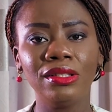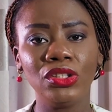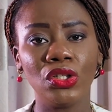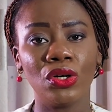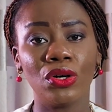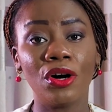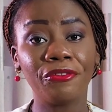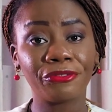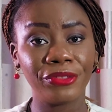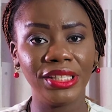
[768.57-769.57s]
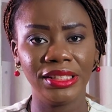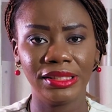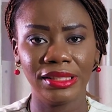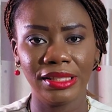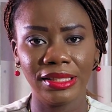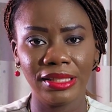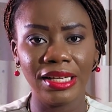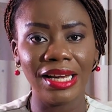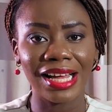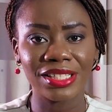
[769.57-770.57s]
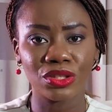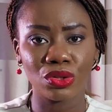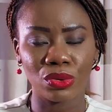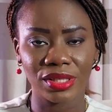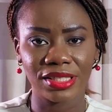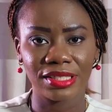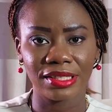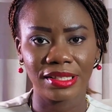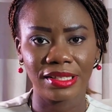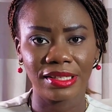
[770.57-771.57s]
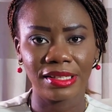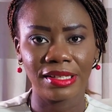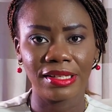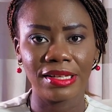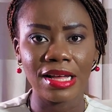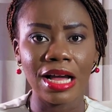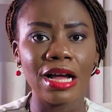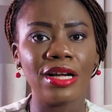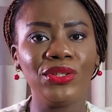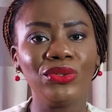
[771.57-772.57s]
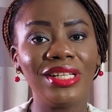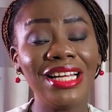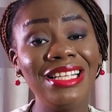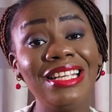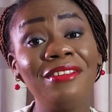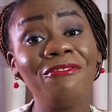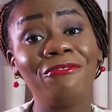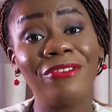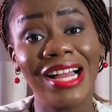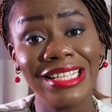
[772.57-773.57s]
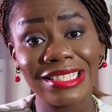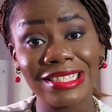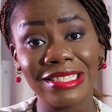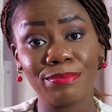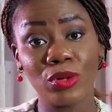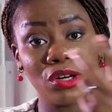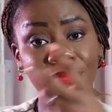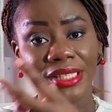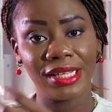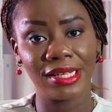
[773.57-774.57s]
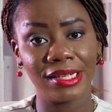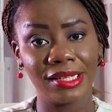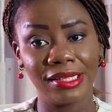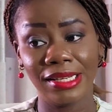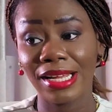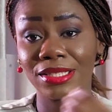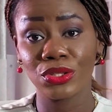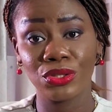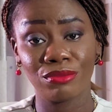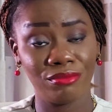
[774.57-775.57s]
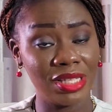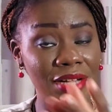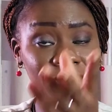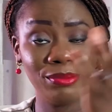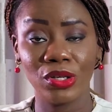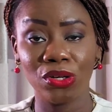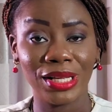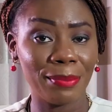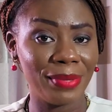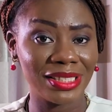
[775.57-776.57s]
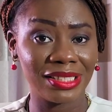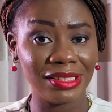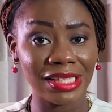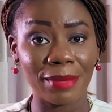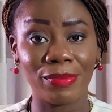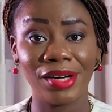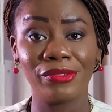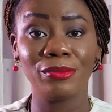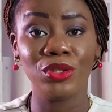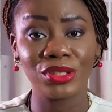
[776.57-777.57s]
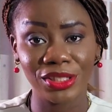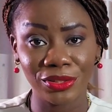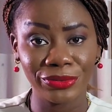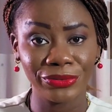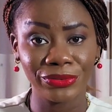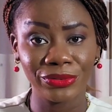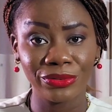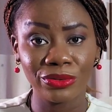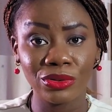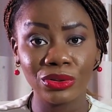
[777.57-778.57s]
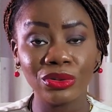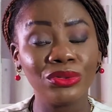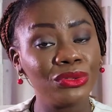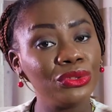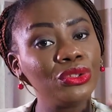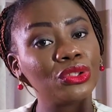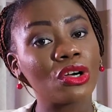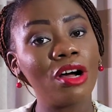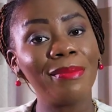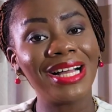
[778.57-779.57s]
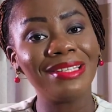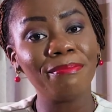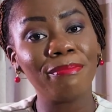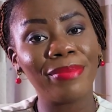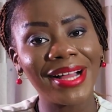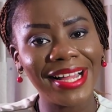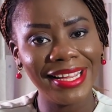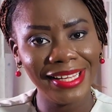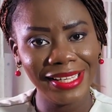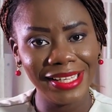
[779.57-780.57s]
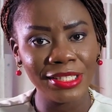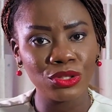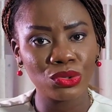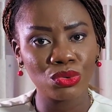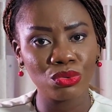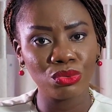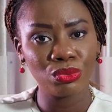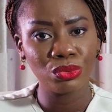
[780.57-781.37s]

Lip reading: you're offering that stocks, you then invite the public, that's every other person apart from yourself, to come and buy into